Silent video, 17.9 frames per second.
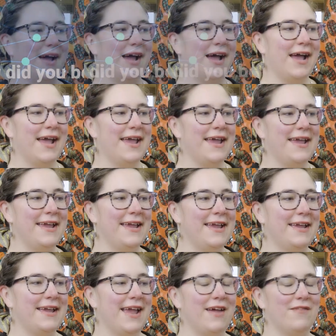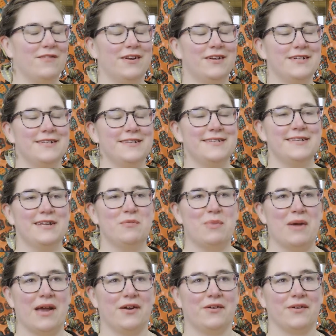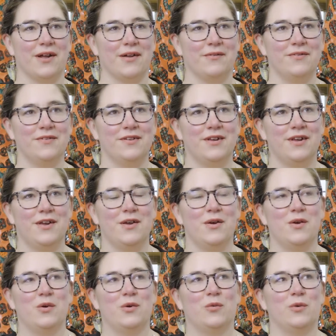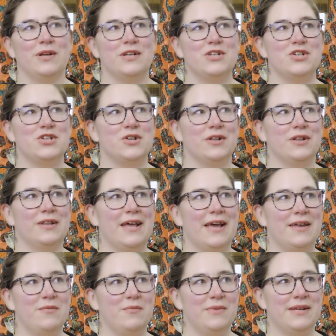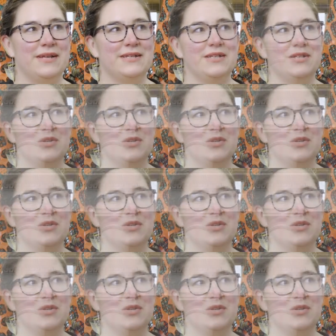I have an artistic background which led me